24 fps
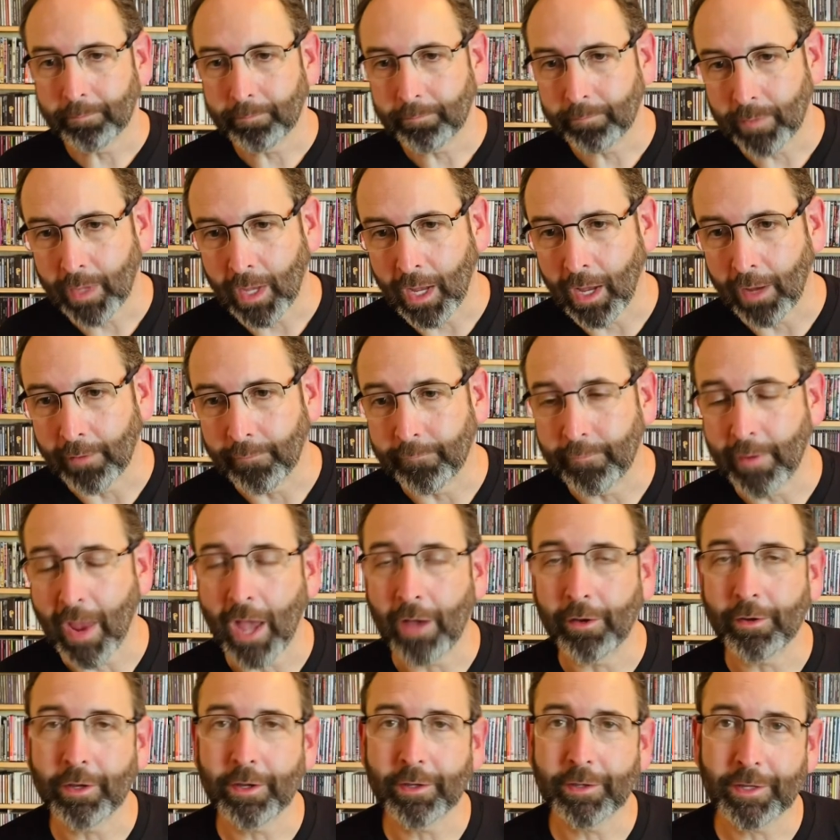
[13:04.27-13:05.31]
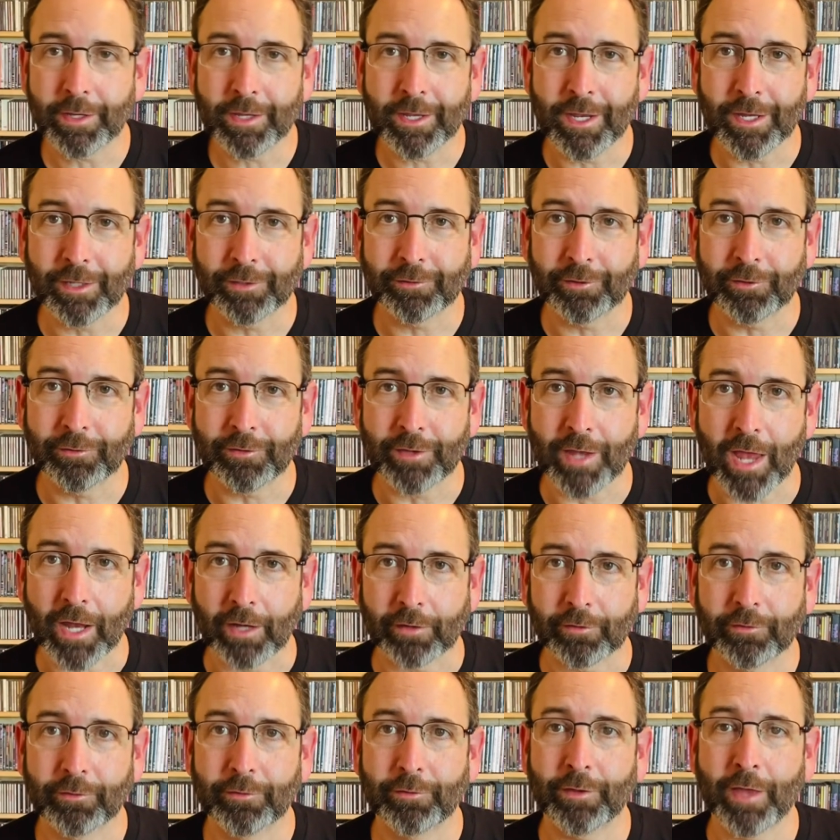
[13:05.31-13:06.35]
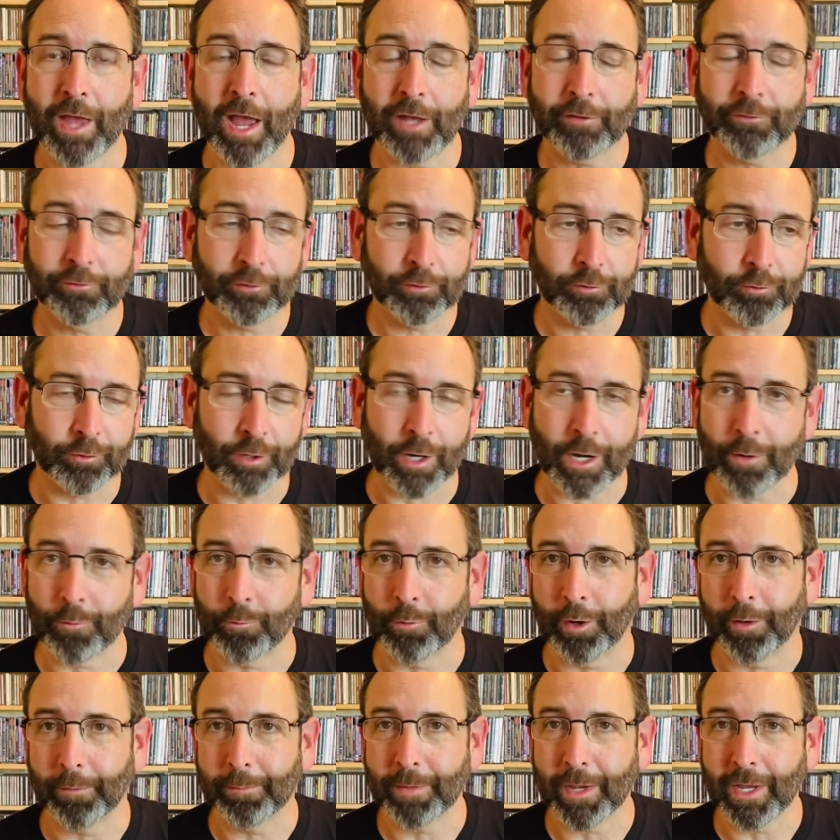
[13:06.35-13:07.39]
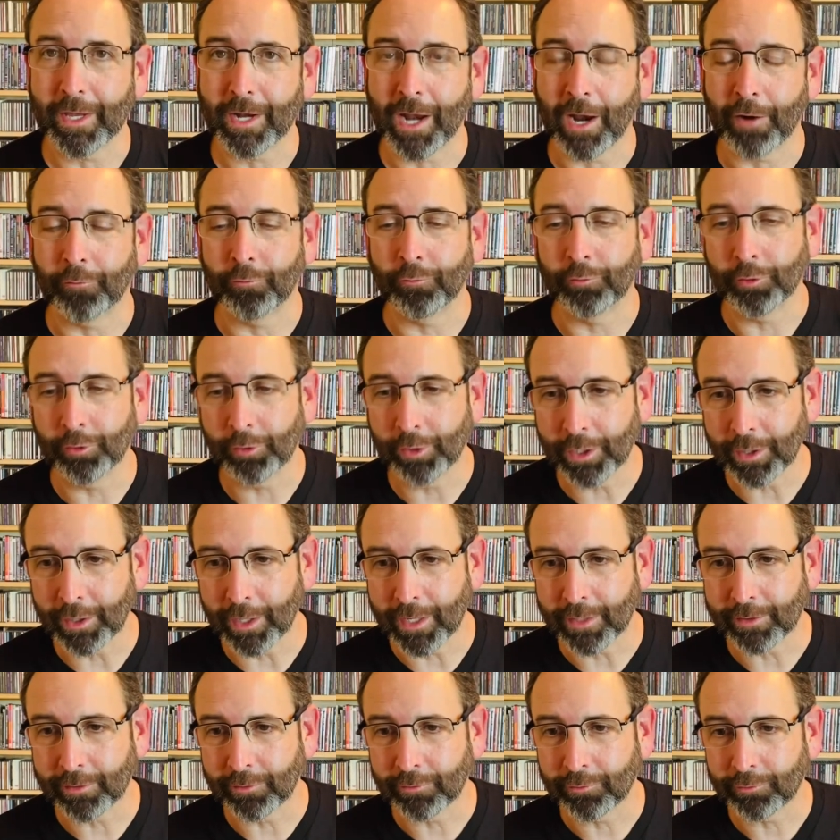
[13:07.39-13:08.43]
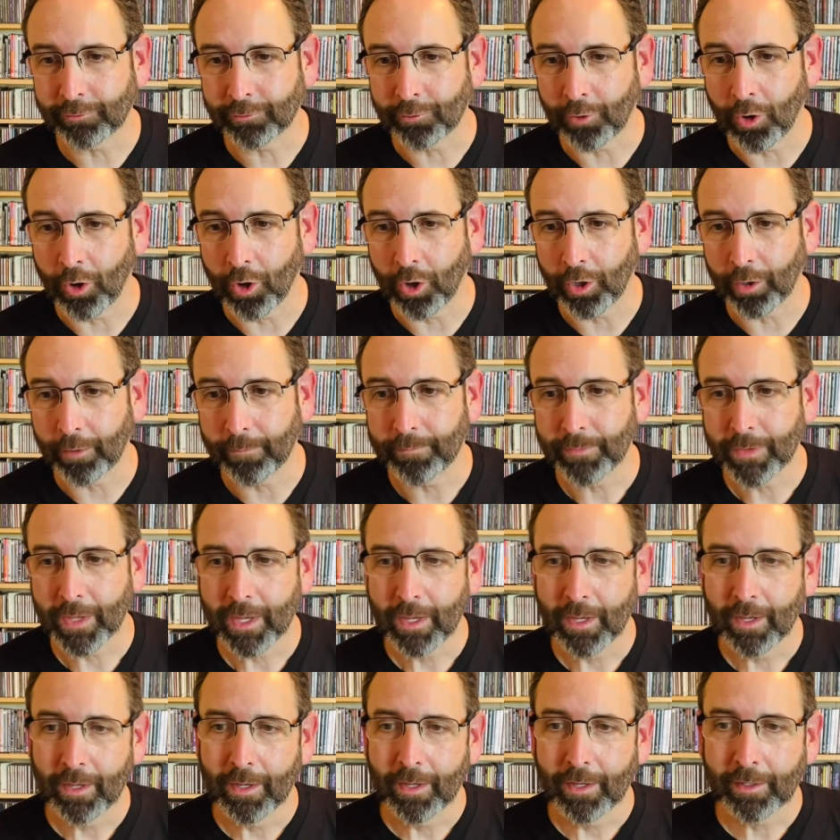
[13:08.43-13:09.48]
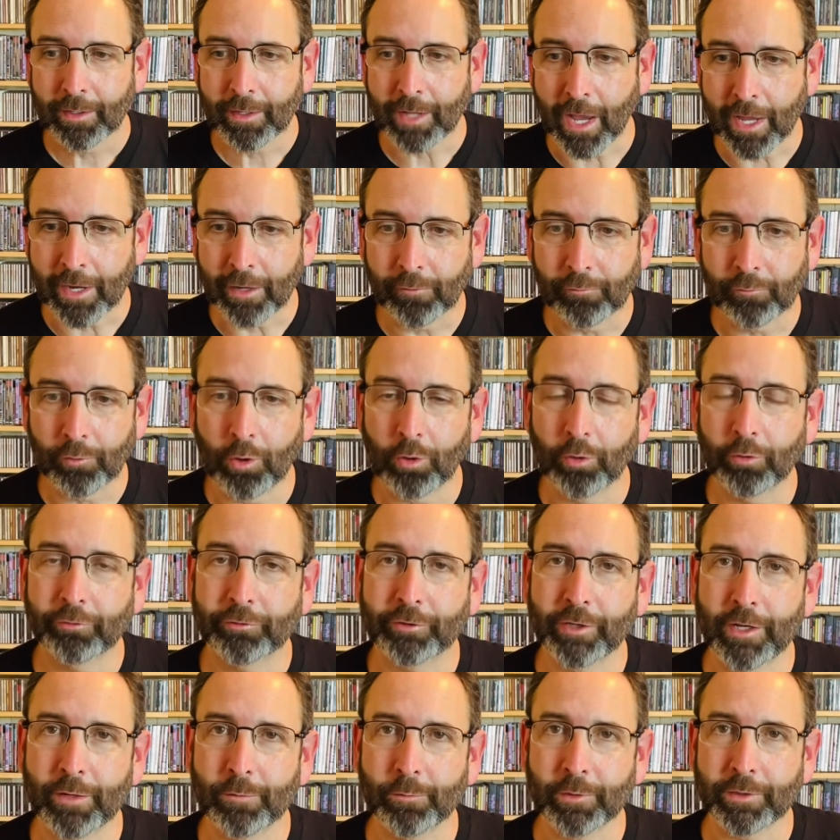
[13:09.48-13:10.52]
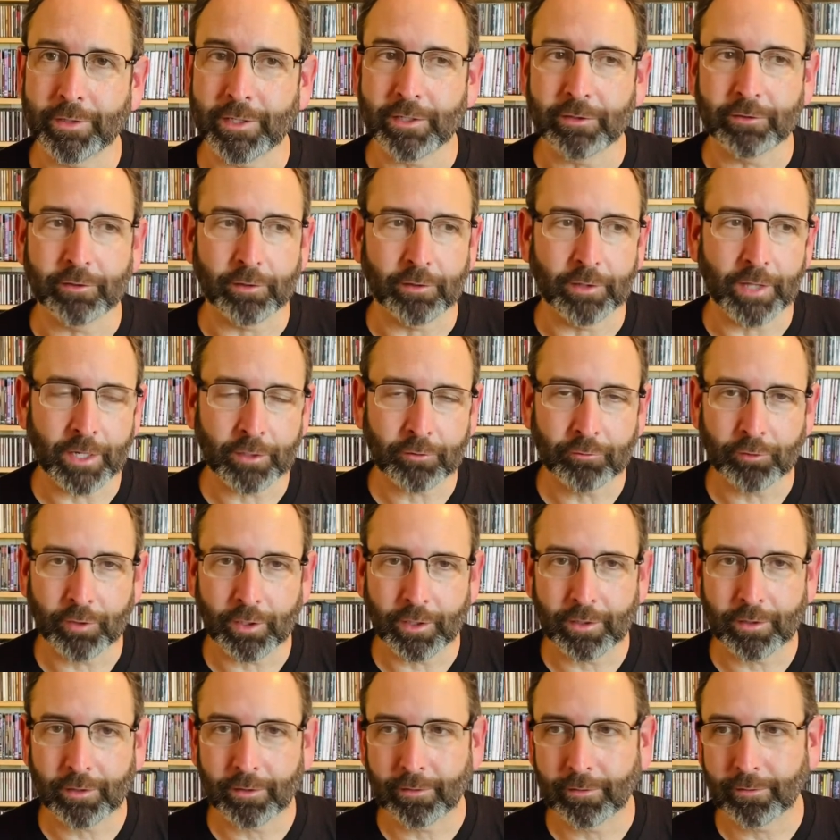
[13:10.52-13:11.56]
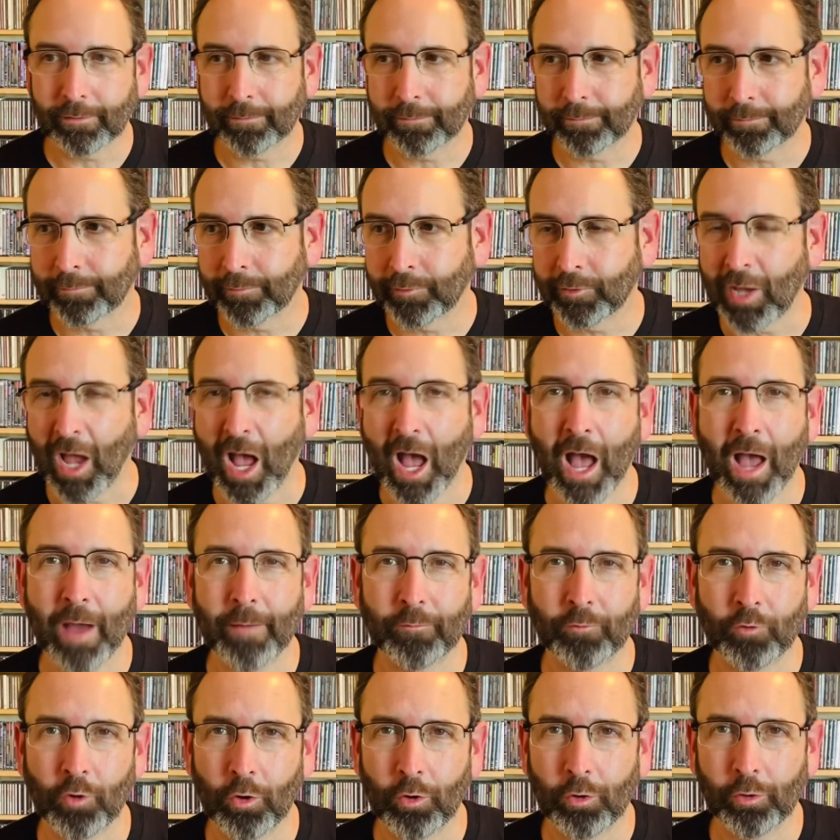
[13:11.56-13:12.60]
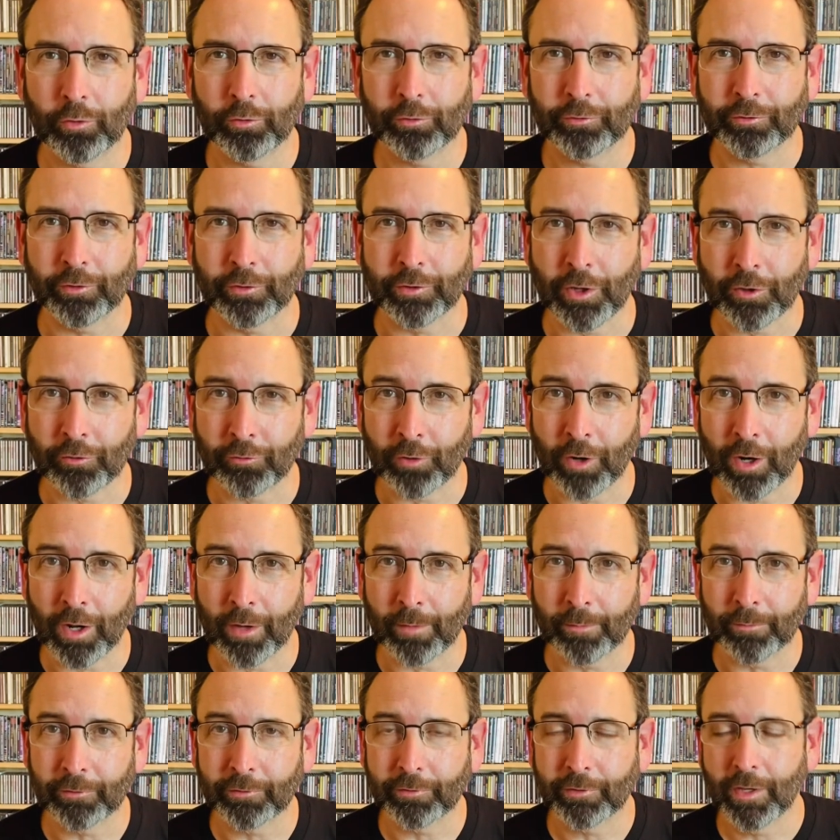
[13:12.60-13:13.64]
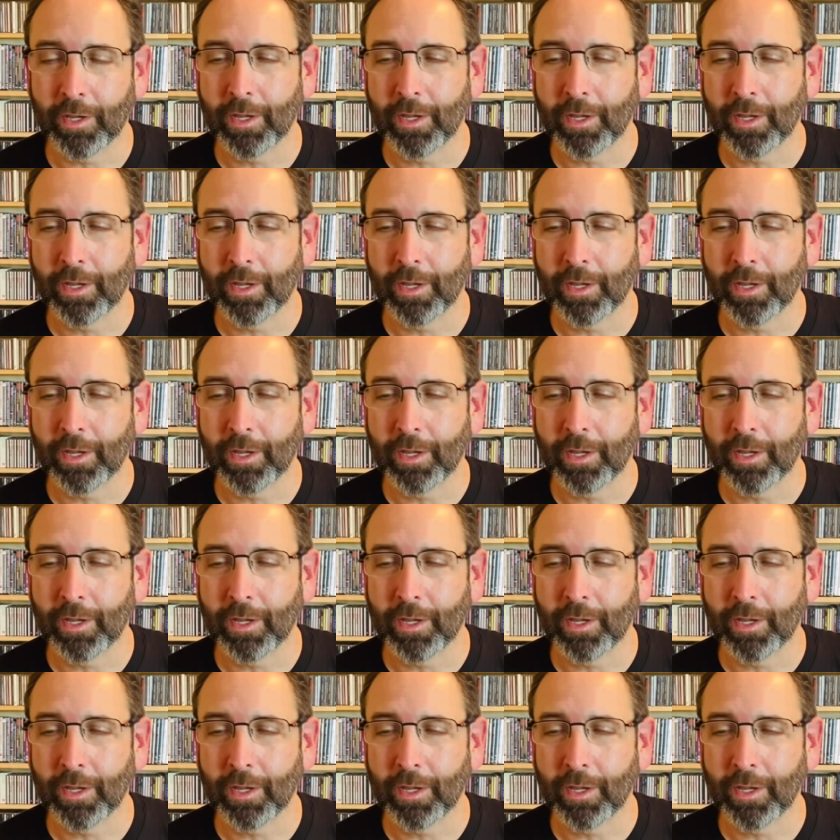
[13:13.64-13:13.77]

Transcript: Uh, Valley of the Kings is next. That's a great one, man. I really like this song. Kind of rolls in with these electric tom rolls on the drums.